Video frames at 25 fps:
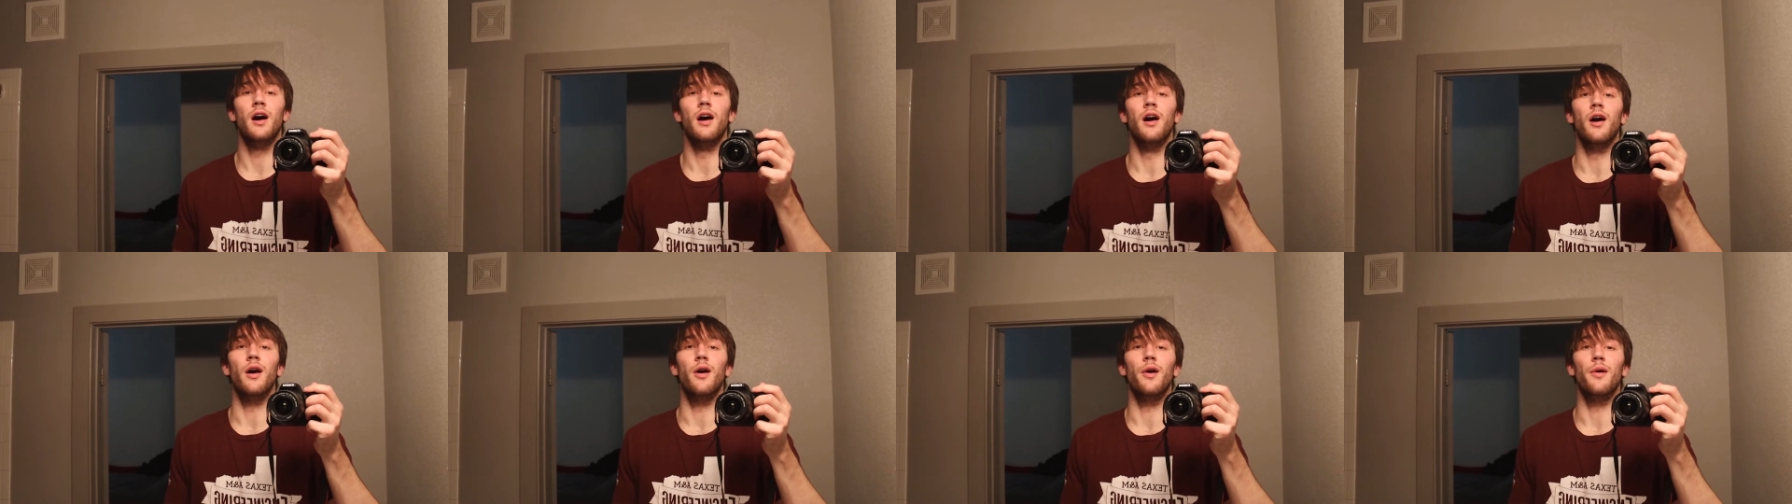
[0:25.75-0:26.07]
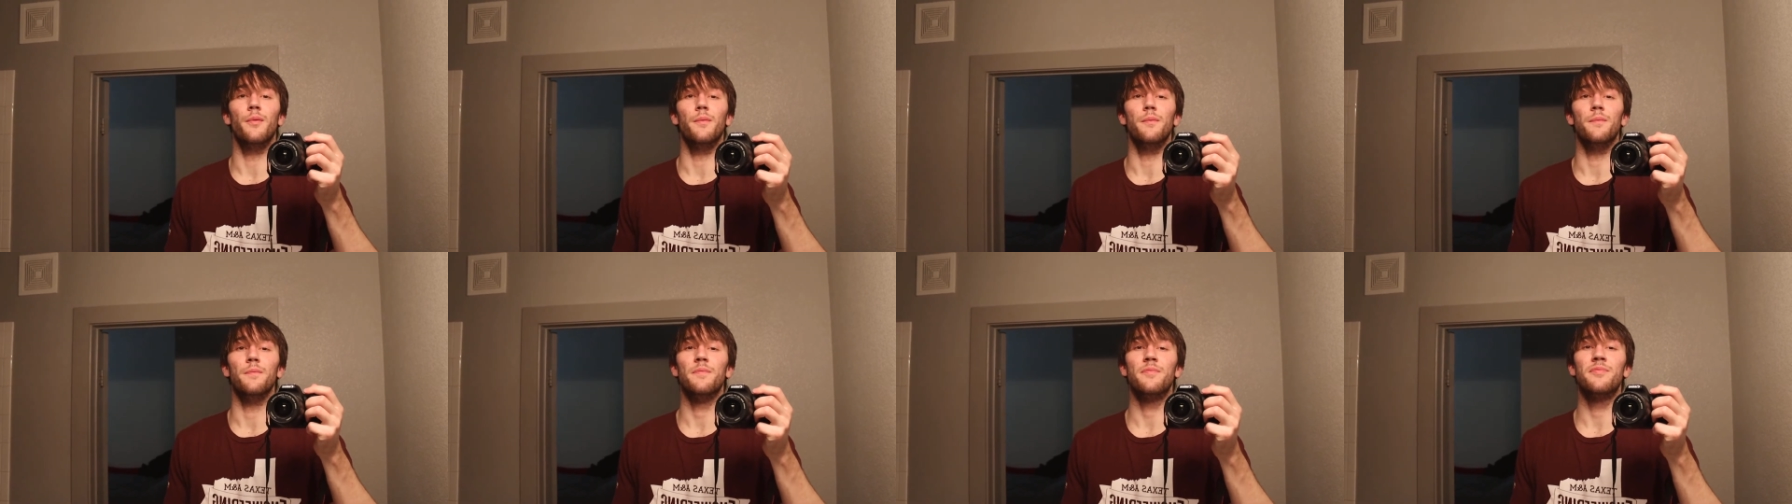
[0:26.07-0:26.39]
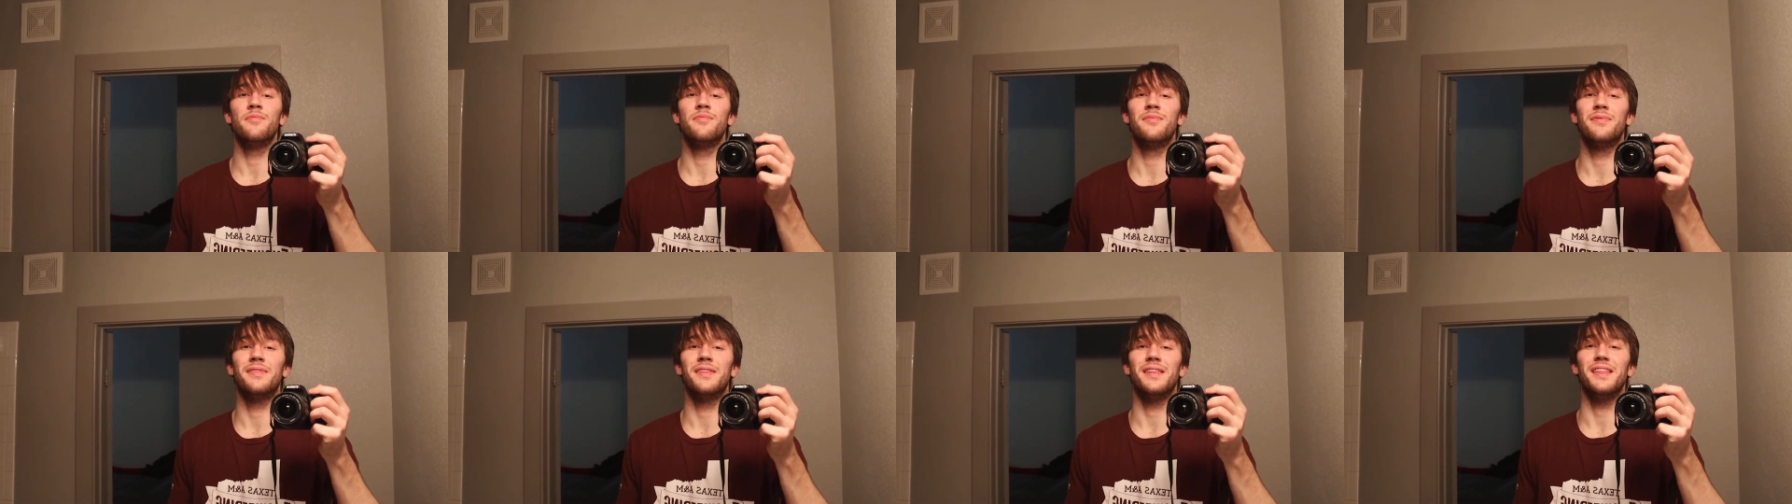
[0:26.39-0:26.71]
and
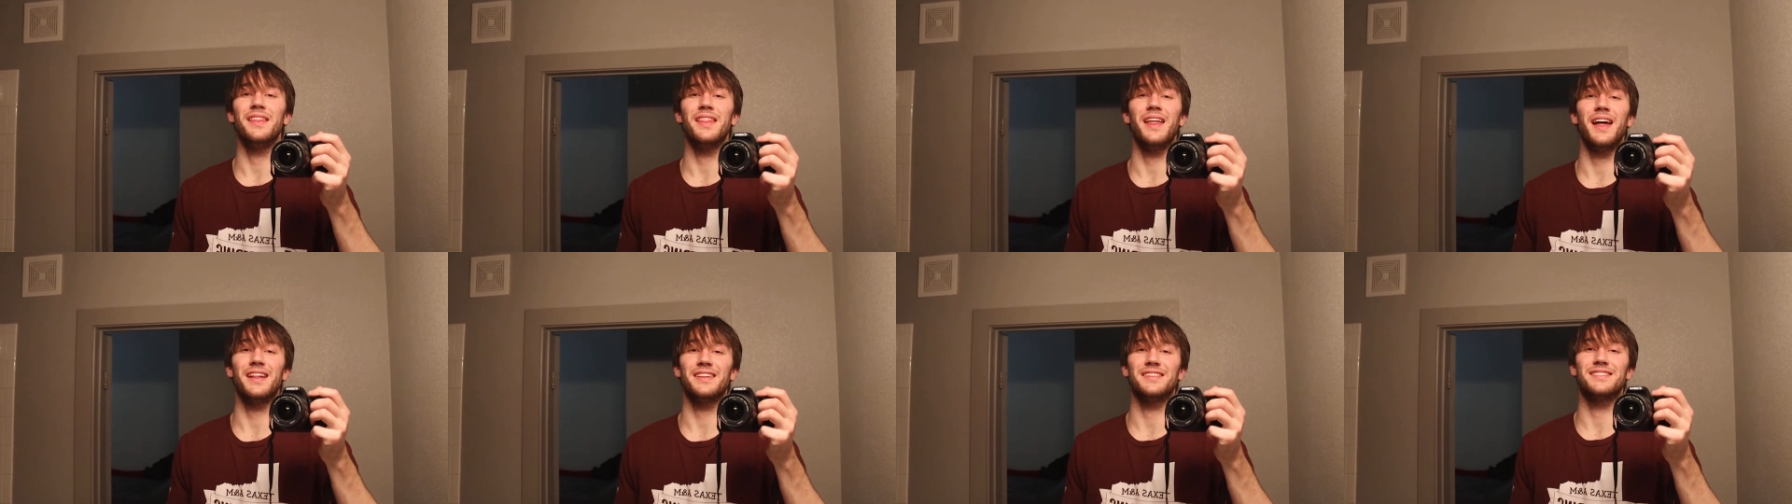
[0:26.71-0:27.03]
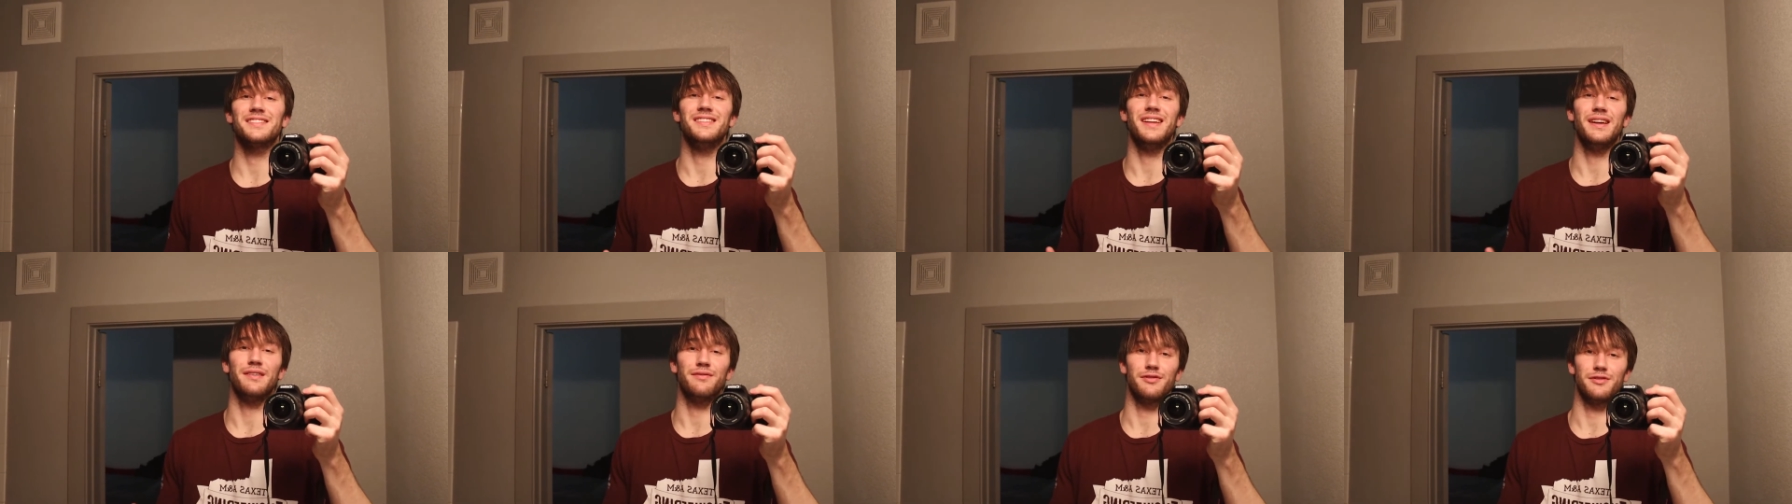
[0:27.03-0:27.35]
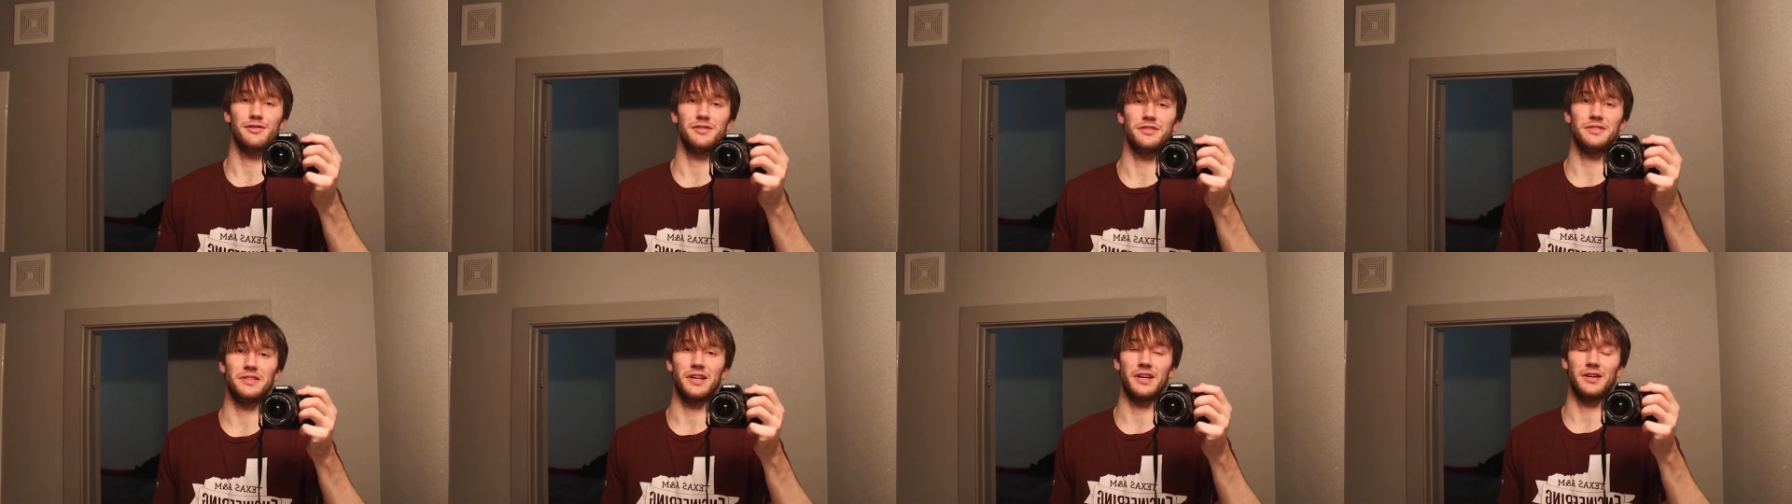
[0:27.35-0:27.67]
that's
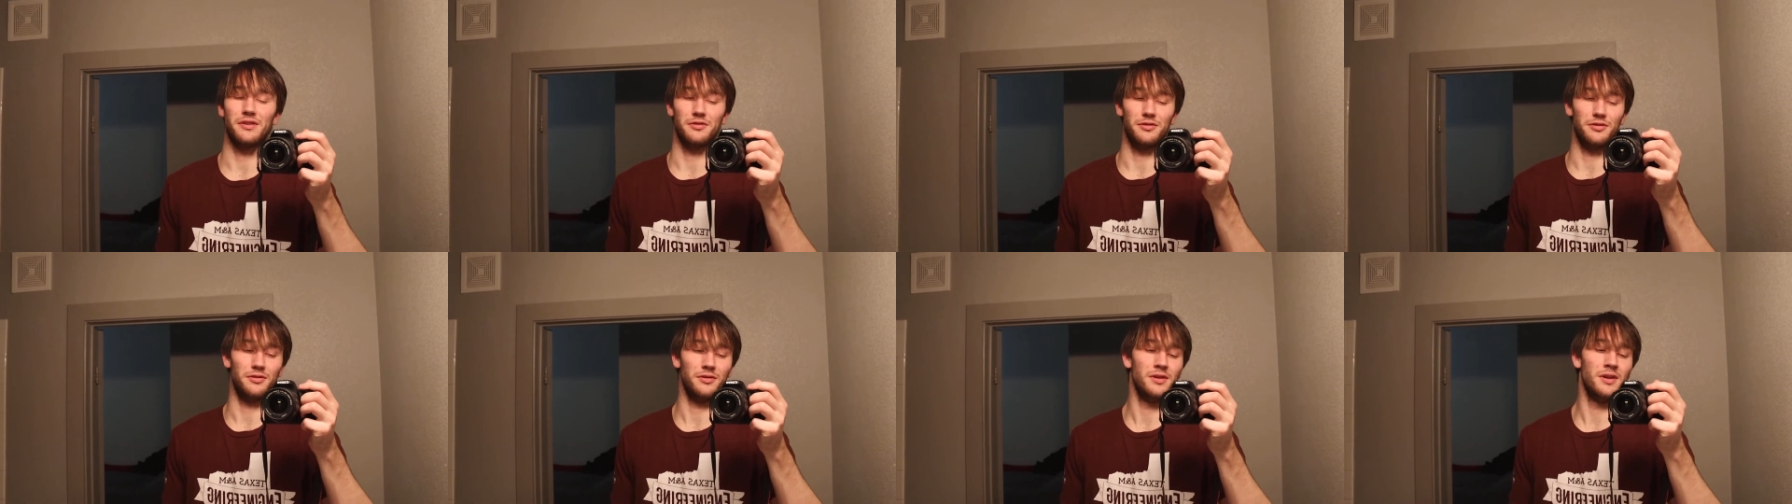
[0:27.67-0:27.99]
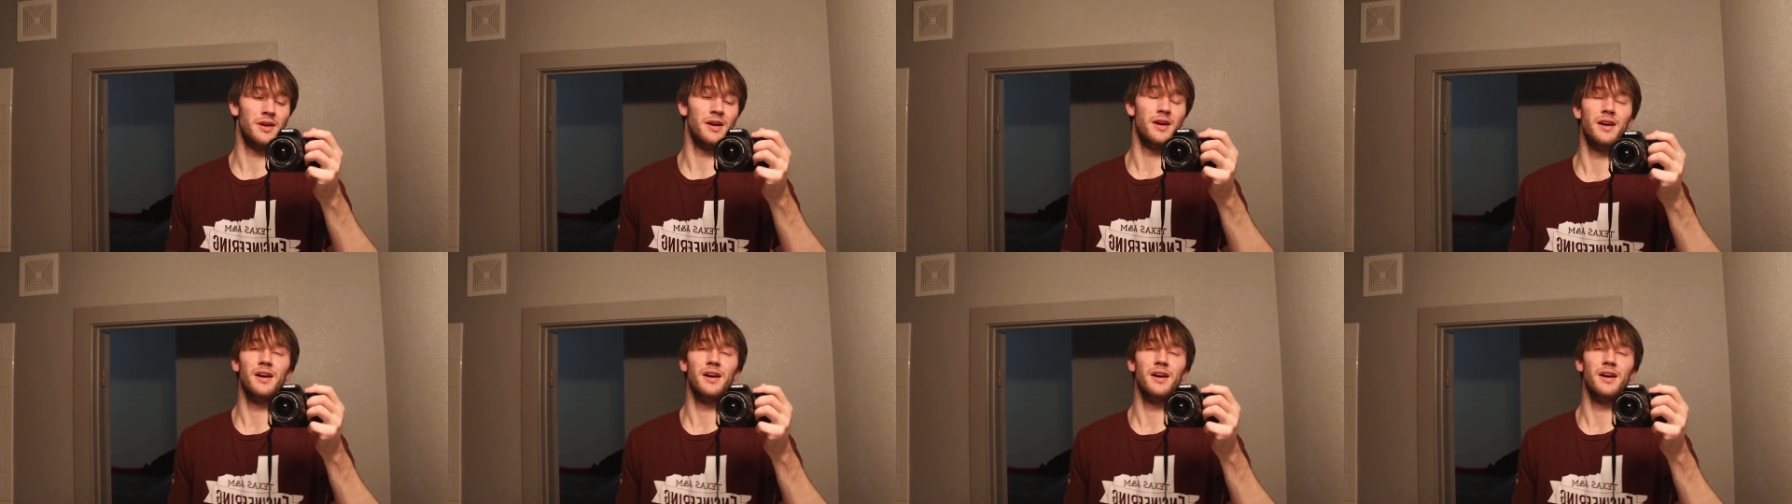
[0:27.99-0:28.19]
never settle.